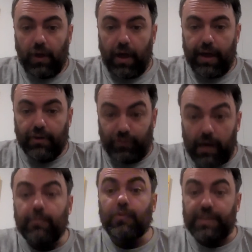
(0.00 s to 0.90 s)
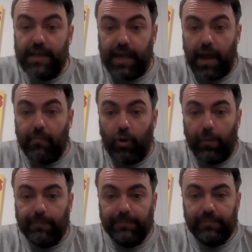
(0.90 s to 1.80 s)
And Dragon Ball Z came
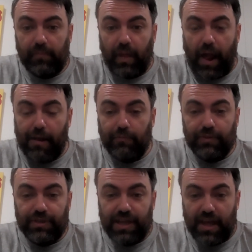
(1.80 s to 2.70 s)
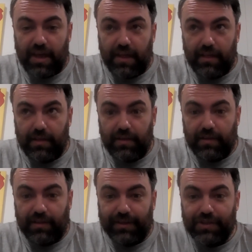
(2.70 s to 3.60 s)
on, and
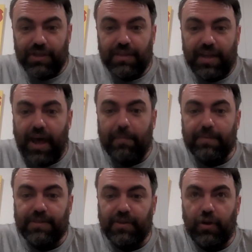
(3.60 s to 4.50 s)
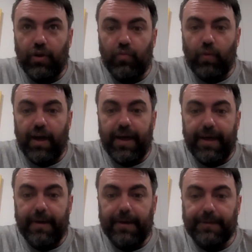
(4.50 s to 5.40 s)
it's legit the episode
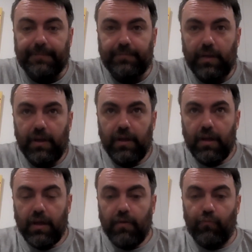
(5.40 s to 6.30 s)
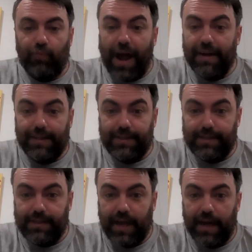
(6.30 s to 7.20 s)
where
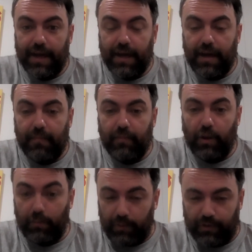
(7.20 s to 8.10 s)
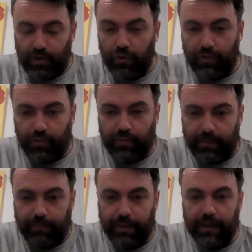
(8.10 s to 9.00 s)
Raditz. It was Goku
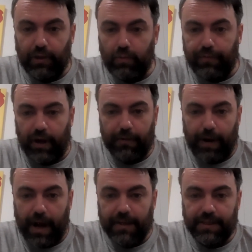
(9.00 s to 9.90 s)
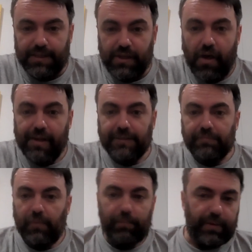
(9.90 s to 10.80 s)
and Piccolo were fighting Raditz.
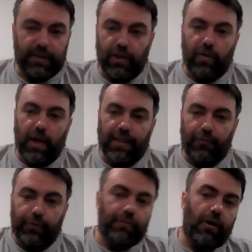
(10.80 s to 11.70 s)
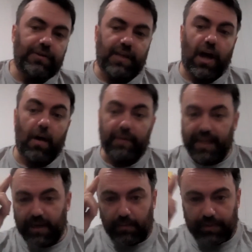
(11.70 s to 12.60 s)
And Piccolo had to regrow his arm, and
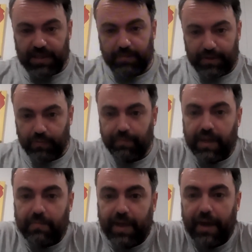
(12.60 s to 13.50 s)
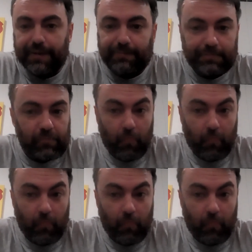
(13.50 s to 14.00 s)
he hit him with a special beam cannon.